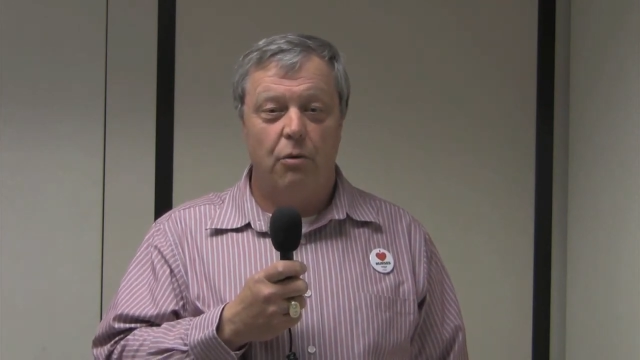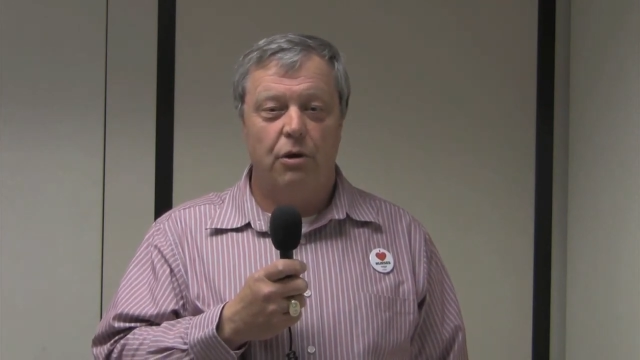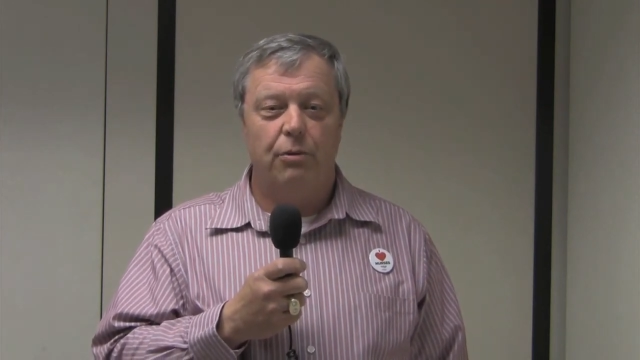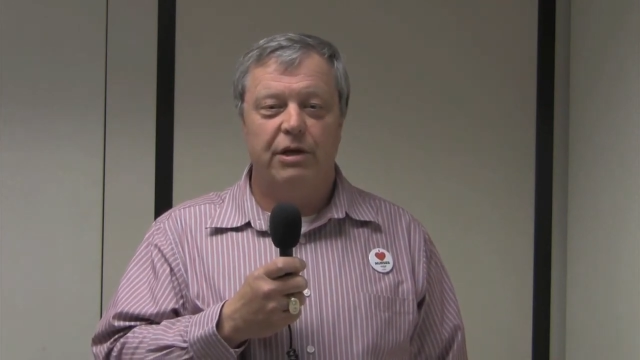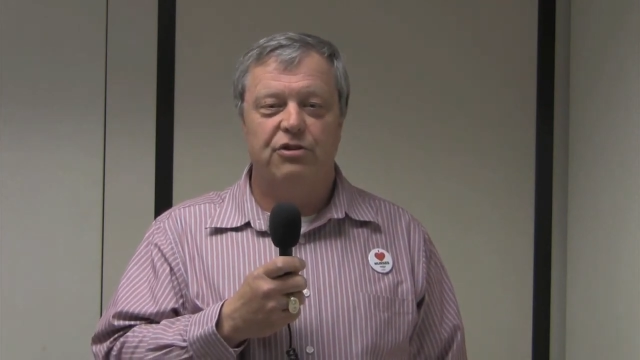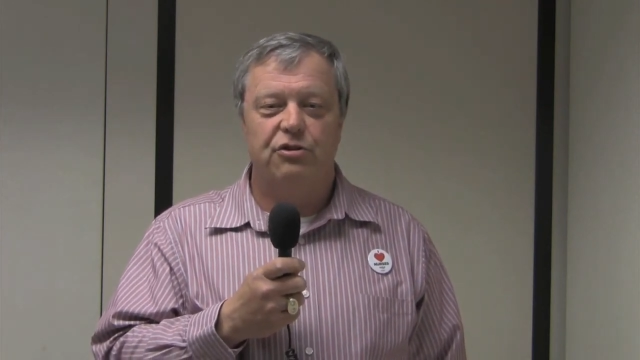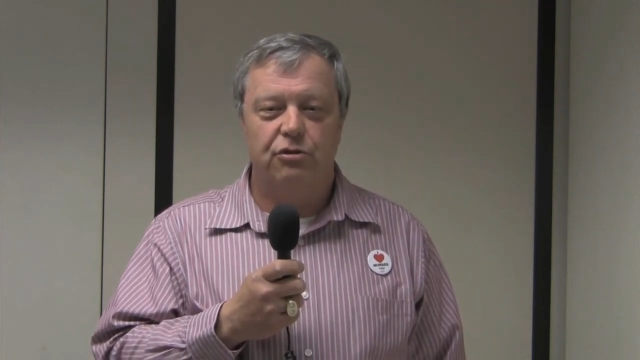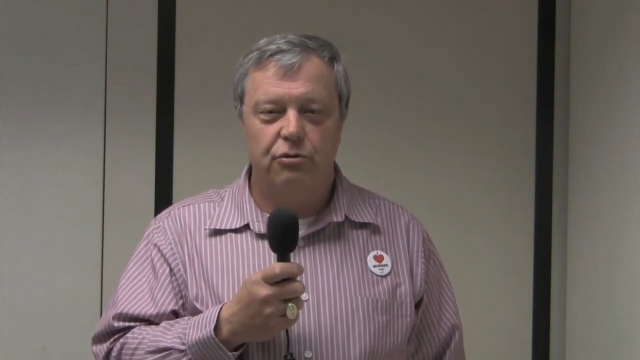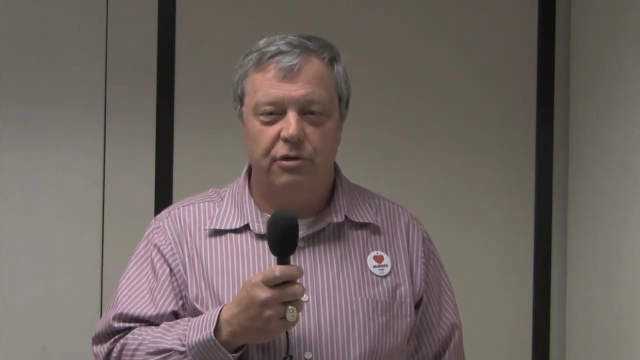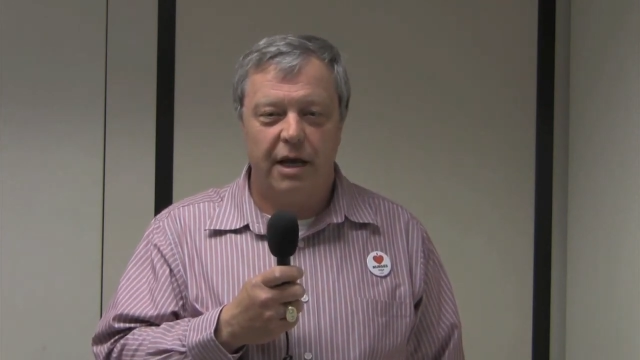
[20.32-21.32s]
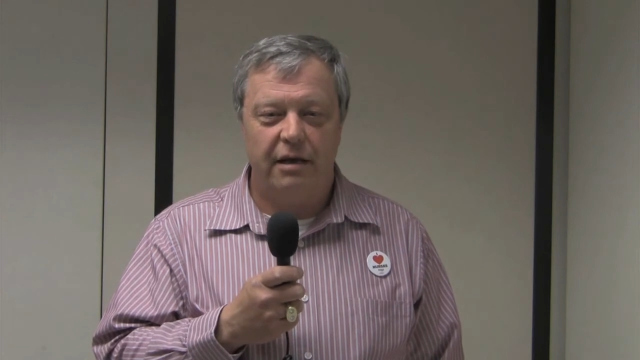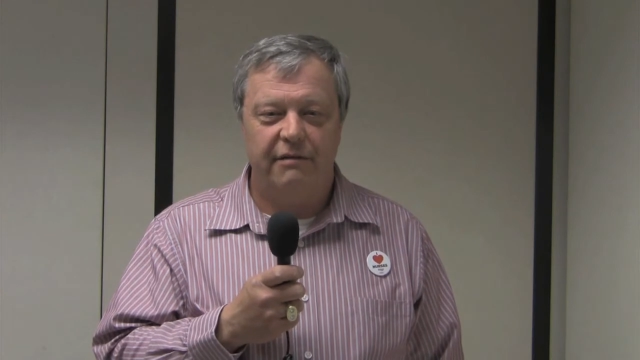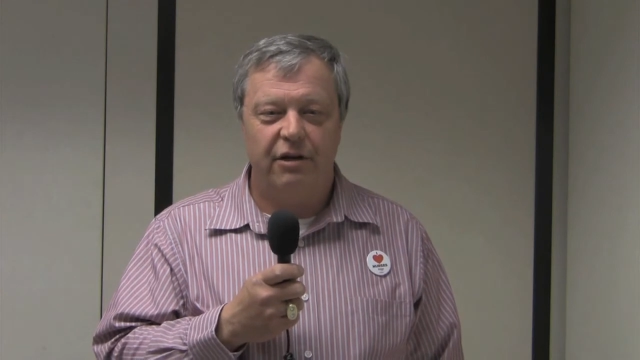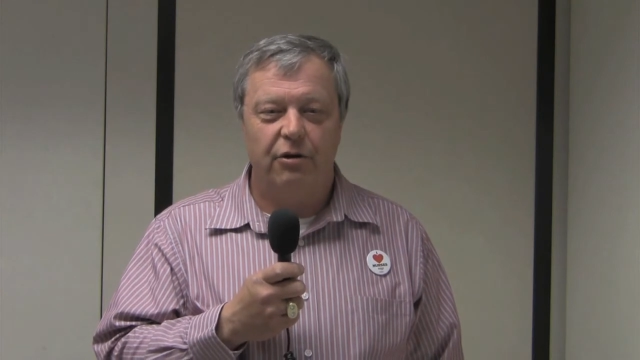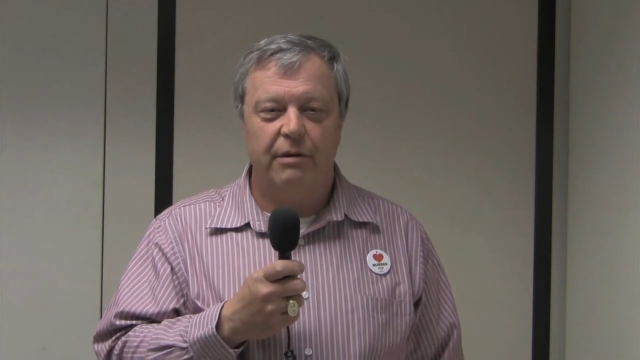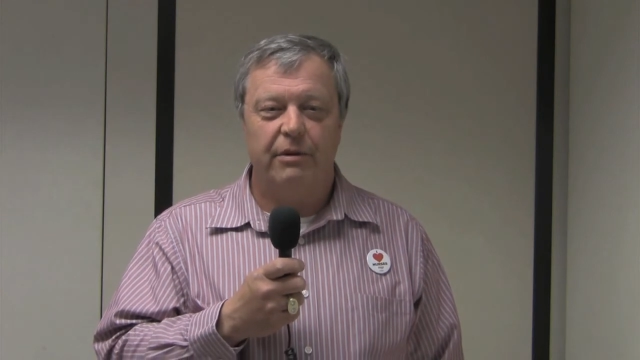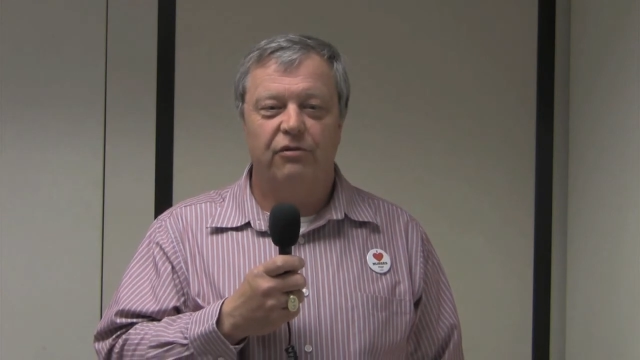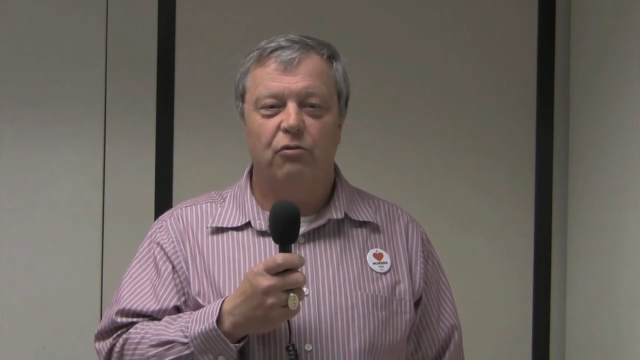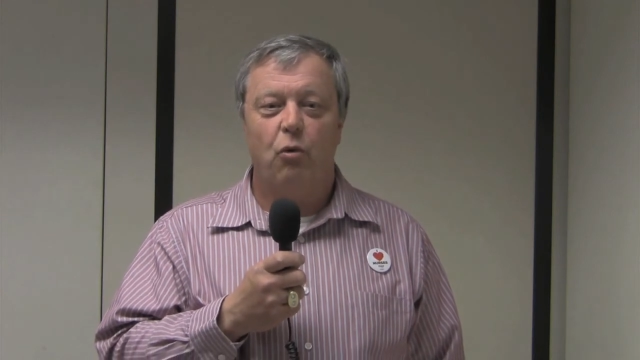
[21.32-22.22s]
We reached two tentative agreements,